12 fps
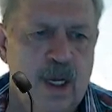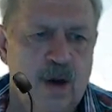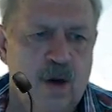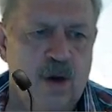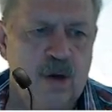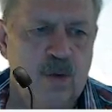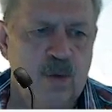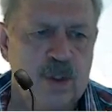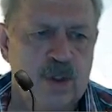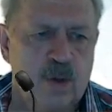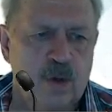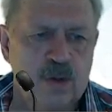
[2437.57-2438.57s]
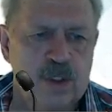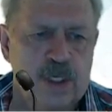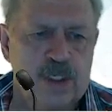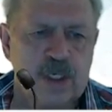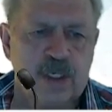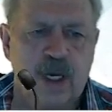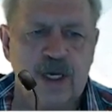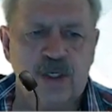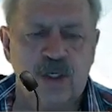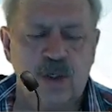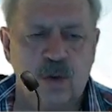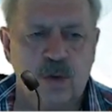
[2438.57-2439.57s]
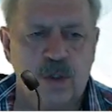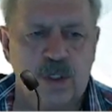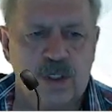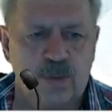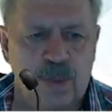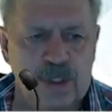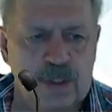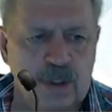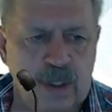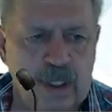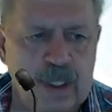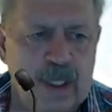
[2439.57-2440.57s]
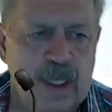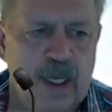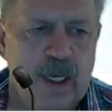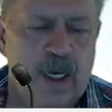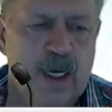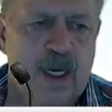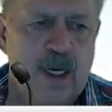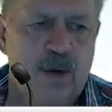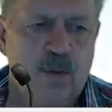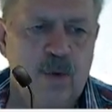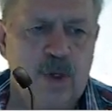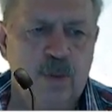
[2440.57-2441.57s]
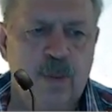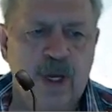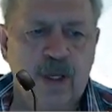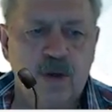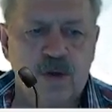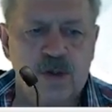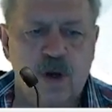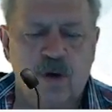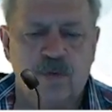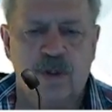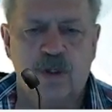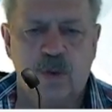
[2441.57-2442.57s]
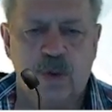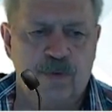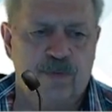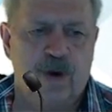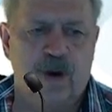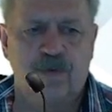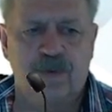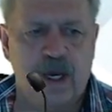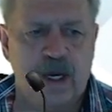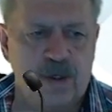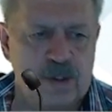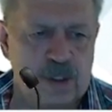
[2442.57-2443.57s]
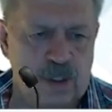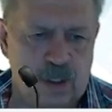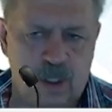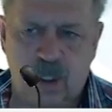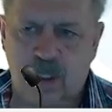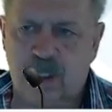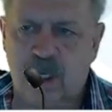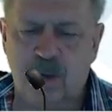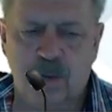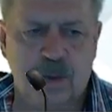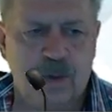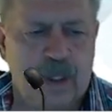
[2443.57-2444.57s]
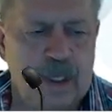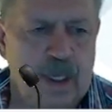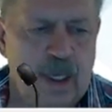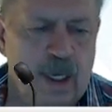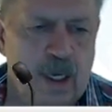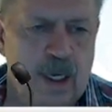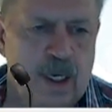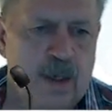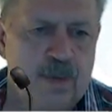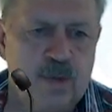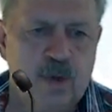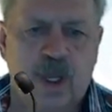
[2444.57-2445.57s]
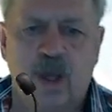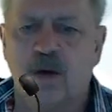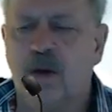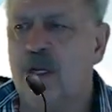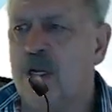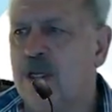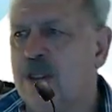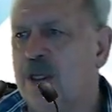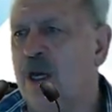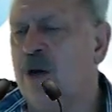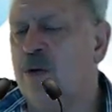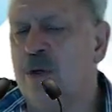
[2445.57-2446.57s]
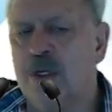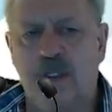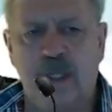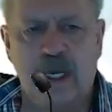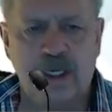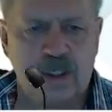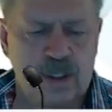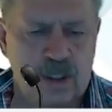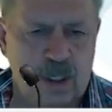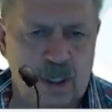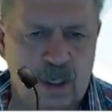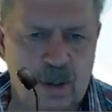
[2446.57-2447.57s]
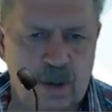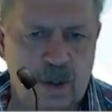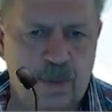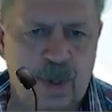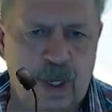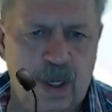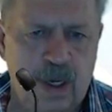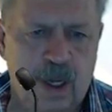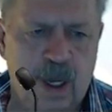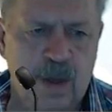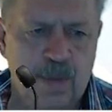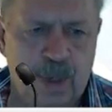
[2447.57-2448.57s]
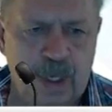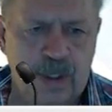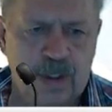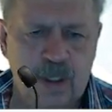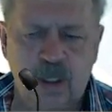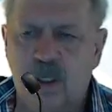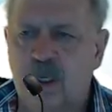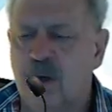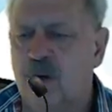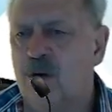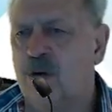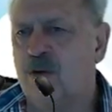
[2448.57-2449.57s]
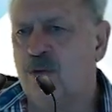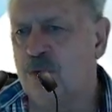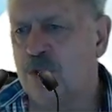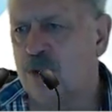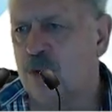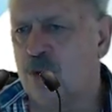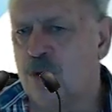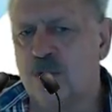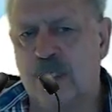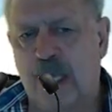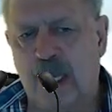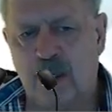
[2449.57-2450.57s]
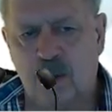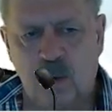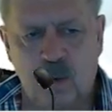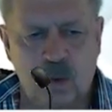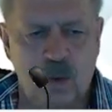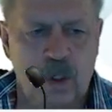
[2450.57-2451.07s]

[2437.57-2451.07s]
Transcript: On withdrawals, resignation, or dismissal, we make use of the 25,000 table to calculate our tax liability on withdrawals and or